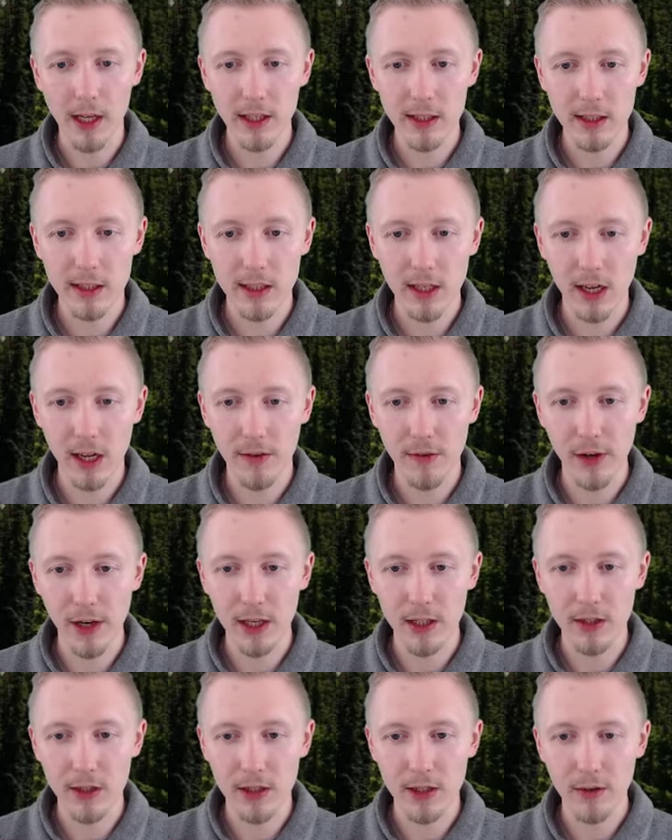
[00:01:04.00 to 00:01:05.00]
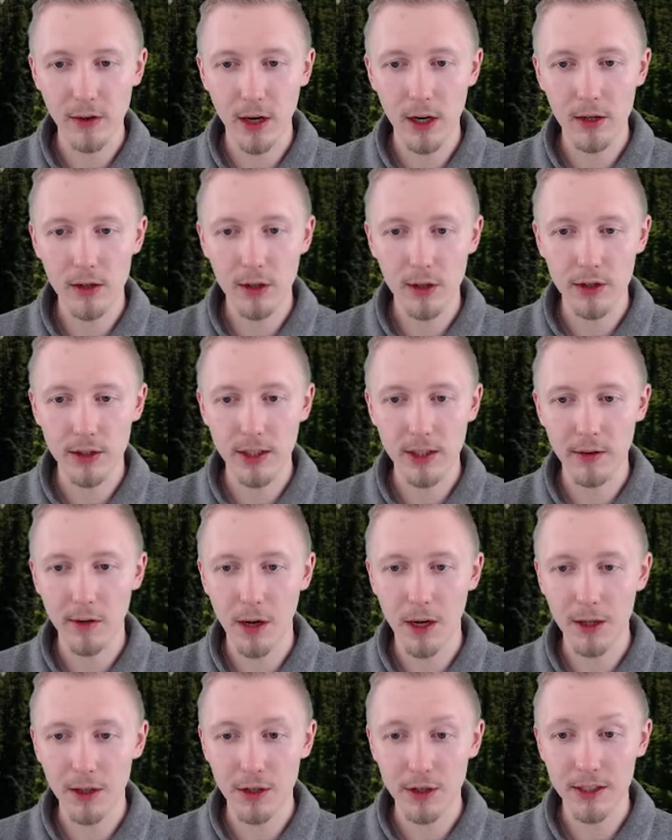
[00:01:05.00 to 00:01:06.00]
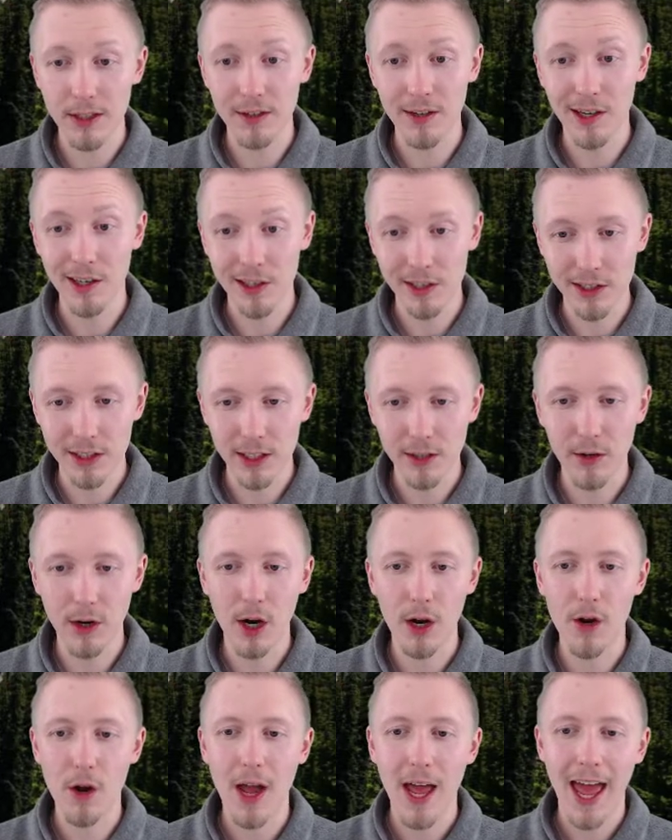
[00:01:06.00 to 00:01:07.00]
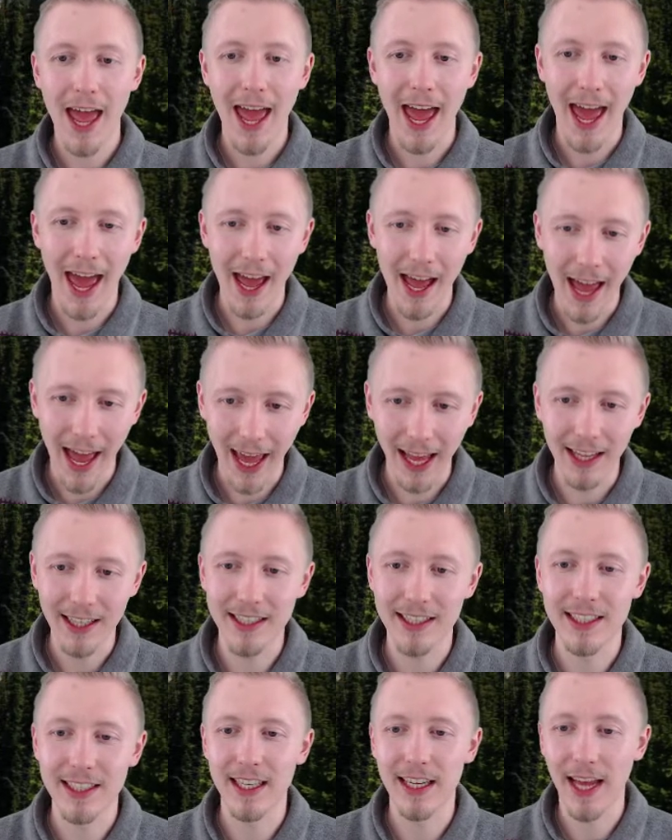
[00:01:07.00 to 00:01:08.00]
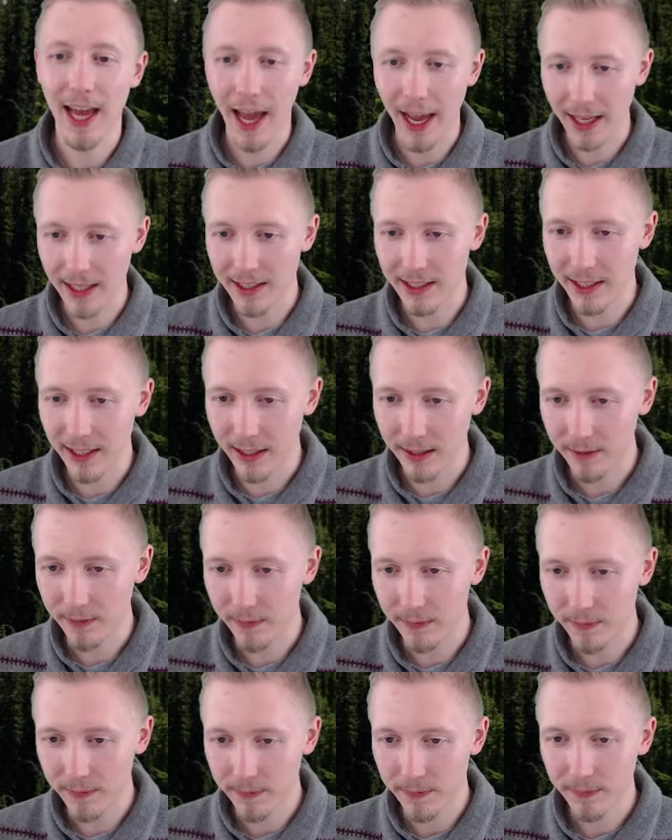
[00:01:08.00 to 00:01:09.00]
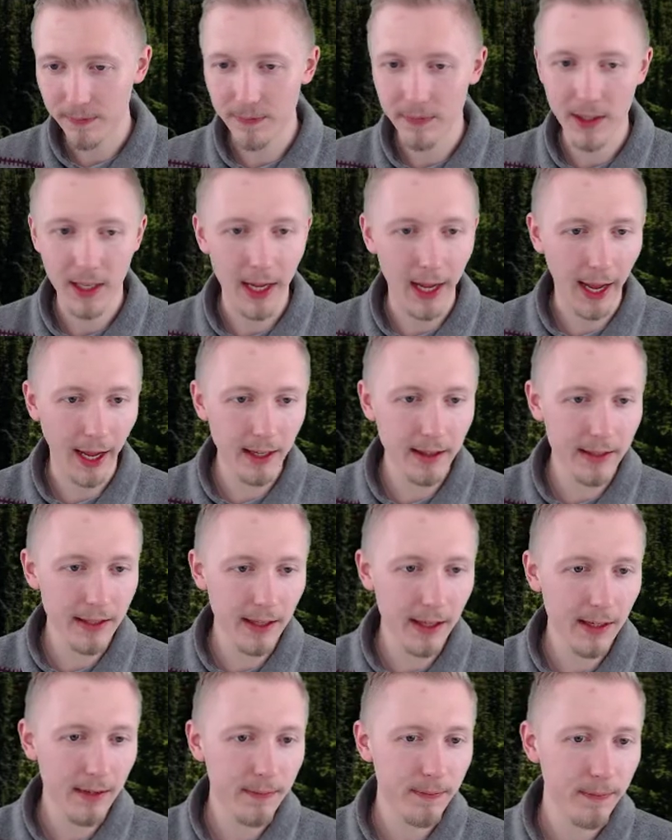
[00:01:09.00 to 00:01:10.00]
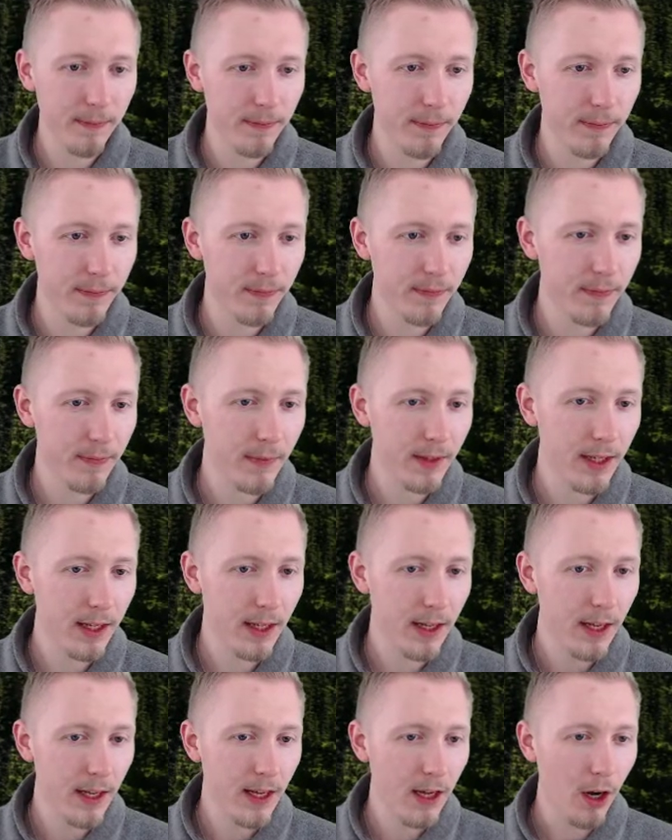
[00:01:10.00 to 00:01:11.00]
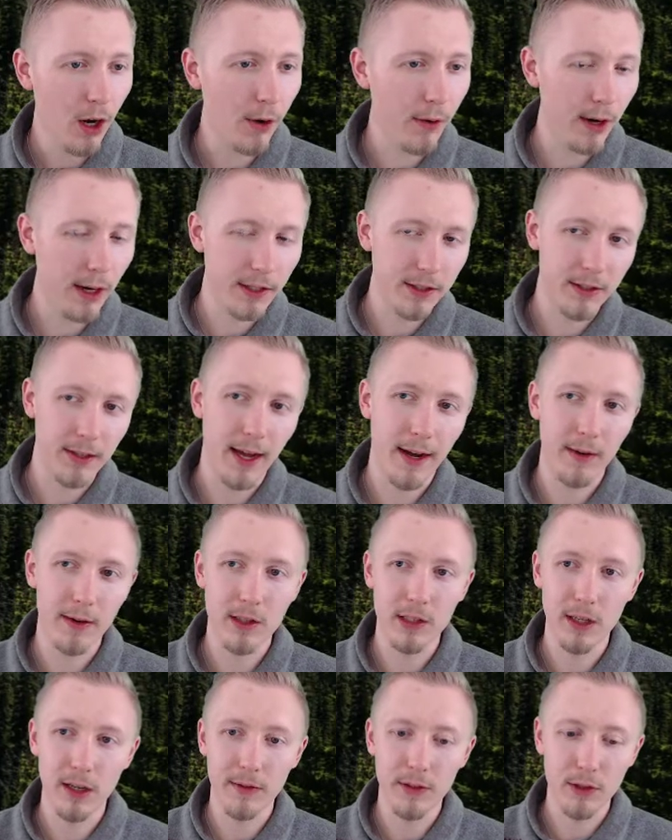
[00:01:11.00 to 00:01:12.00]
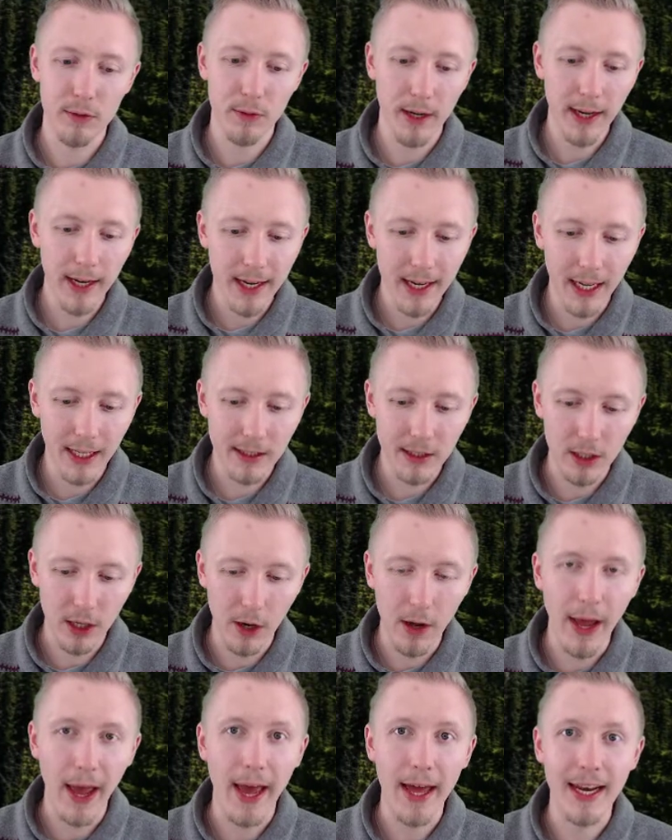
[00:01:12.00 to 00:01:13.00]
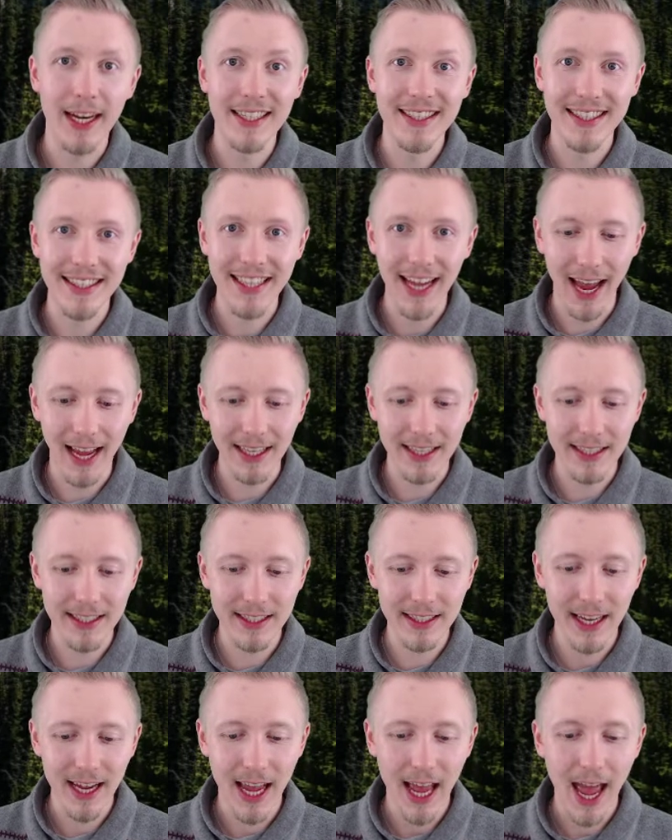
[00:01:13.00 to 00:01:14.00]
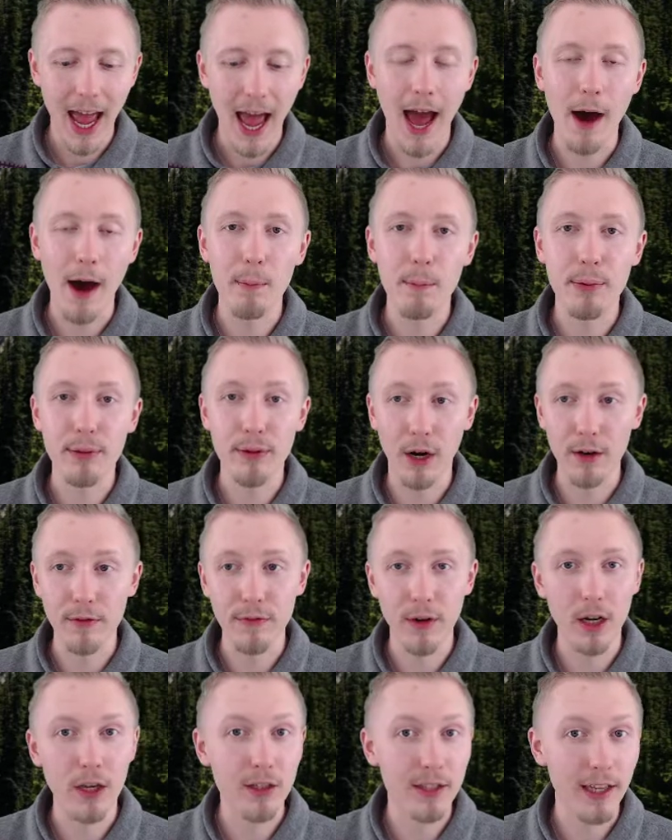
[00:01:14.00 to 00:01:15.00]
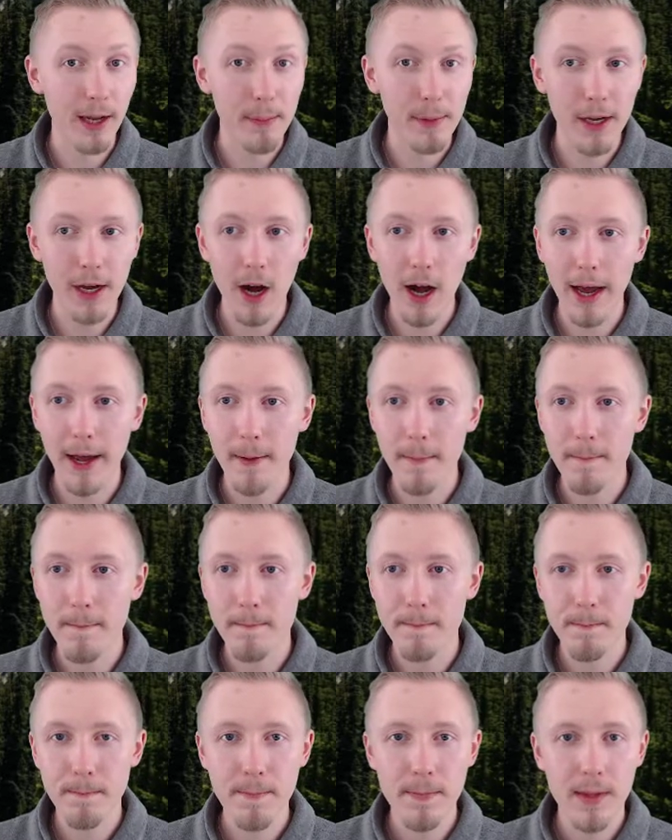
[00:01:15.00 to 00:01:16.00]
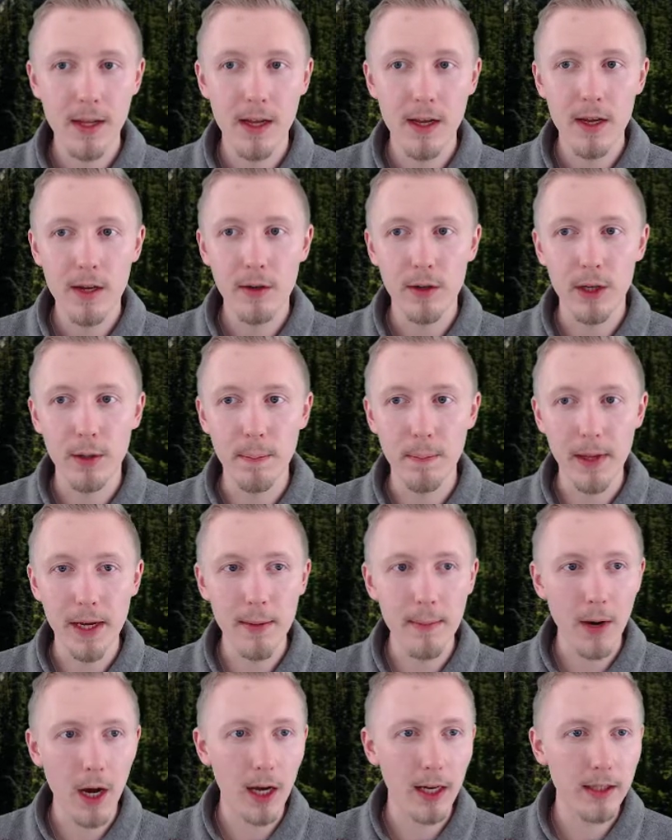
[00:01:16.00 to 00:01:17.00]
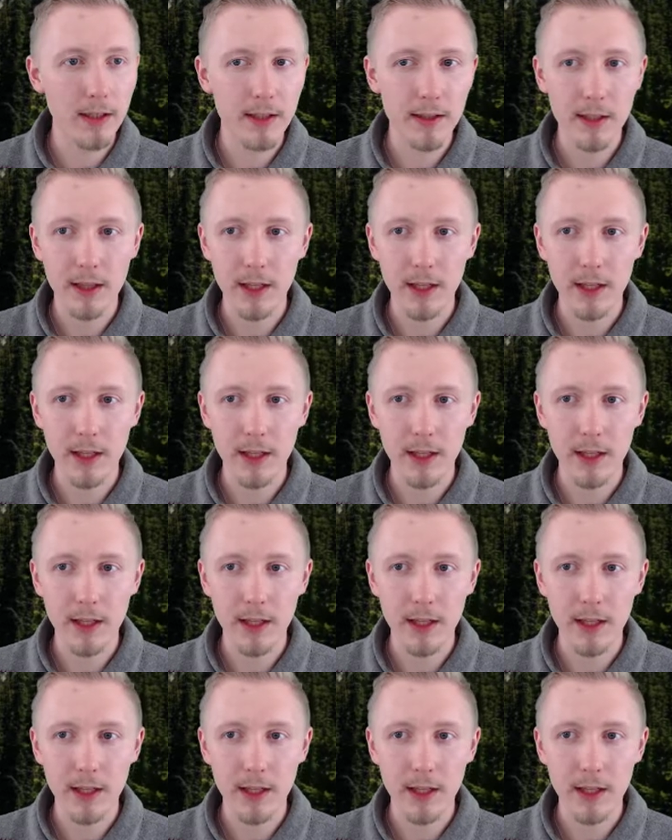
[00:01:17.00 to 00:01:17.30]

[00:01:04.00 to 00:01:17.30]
server 0.0.0.0 8080. Hit enter. All right, so now our server's running. Let's go ahead and test our profiles API. We can minimize the